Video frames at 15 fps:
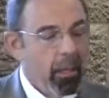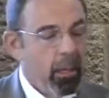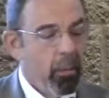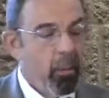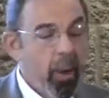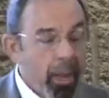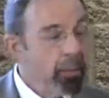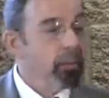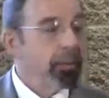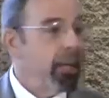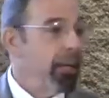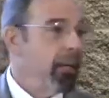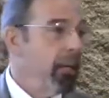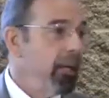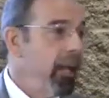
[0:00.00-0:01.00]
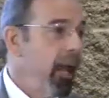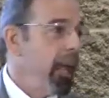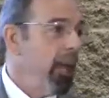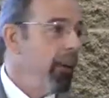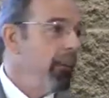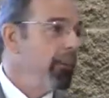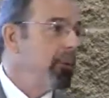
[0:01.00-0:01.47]
Randall Kennedy
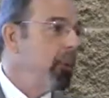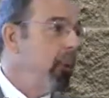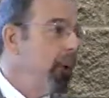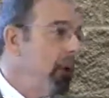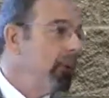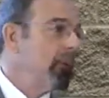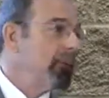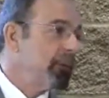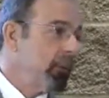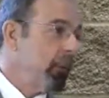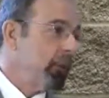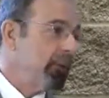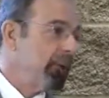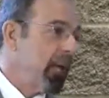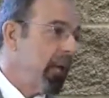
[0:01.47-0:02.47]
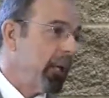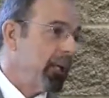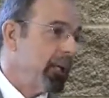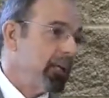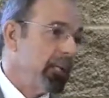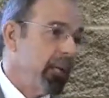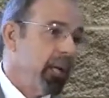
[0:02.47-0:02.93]
came to All Souls
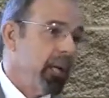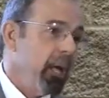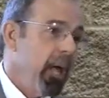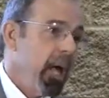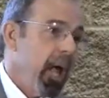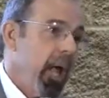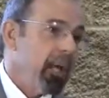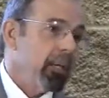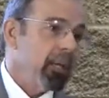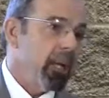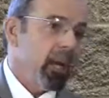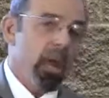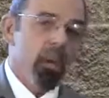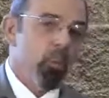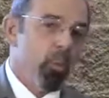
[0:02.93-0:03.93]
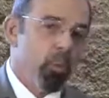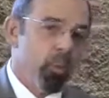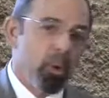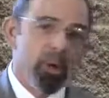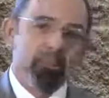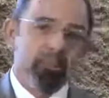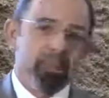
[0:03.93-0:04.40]
Kansas City and did a
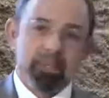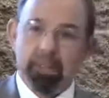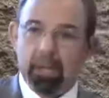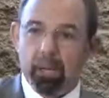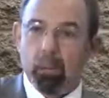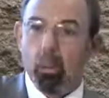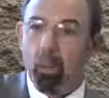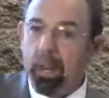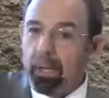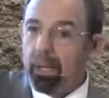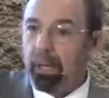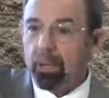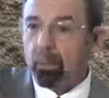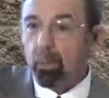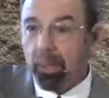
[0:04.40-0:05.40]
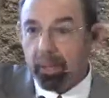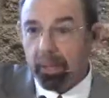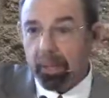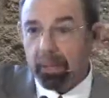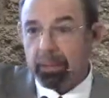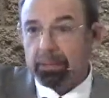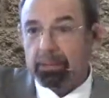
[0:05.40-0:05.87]
riveting weekend with
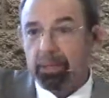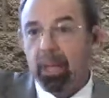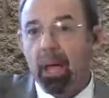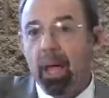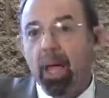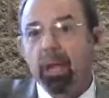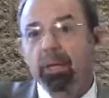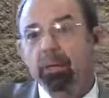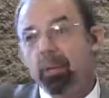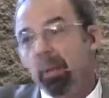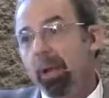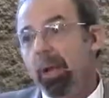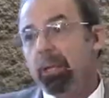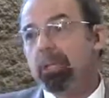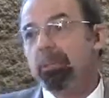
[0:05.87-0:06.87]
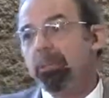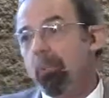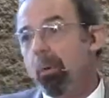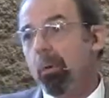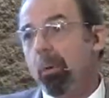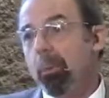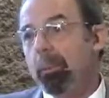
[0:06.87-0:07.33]
us and
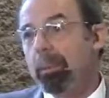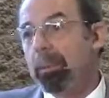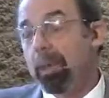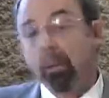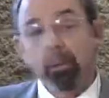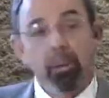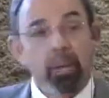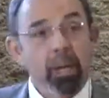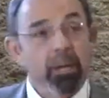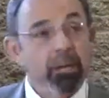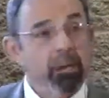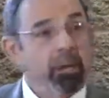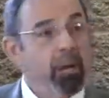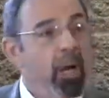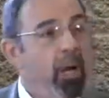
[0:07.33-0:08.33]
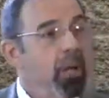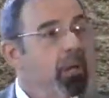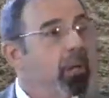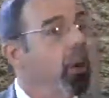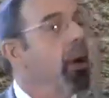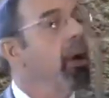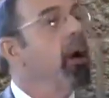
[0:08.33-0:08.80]
transformed the congregation,
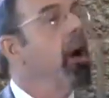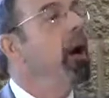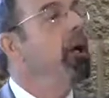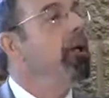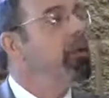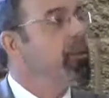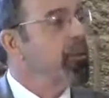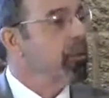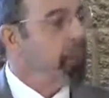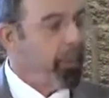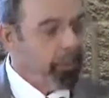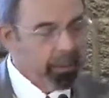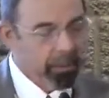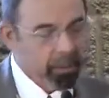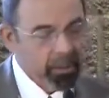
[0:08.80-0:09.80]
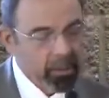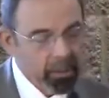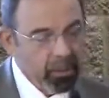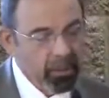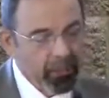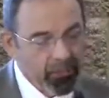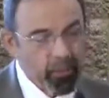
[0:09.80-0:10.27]
drawing hundreds of people
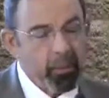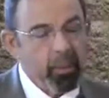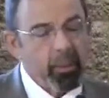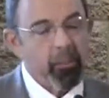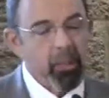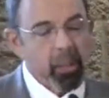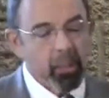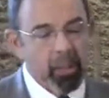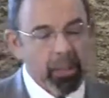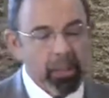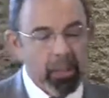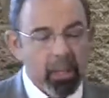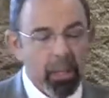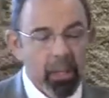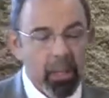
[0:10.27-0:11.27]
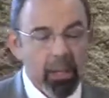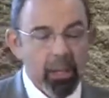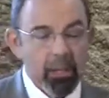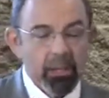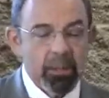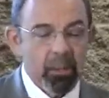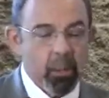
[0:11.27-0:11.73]
from the community
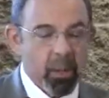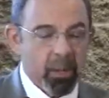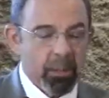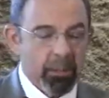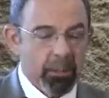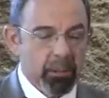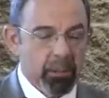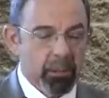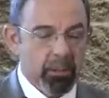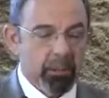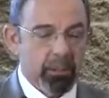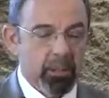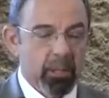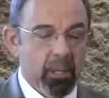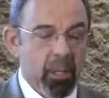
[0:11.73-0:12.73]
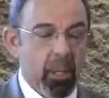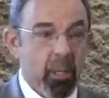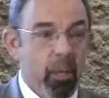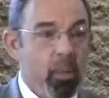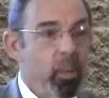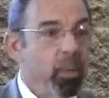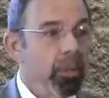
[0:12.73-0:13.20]
into our church
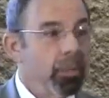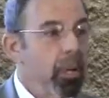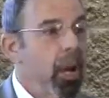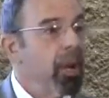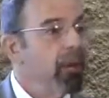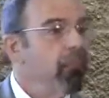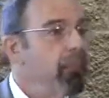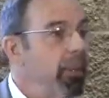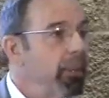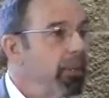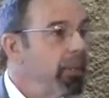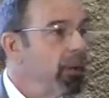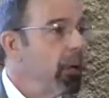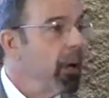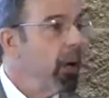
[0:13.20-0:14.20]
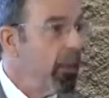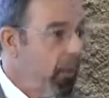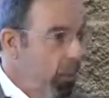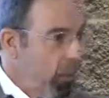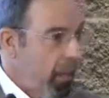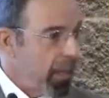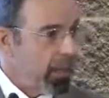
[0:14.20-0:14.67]
who would not have been there
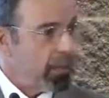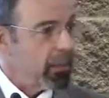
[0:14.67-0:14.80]
otherwise.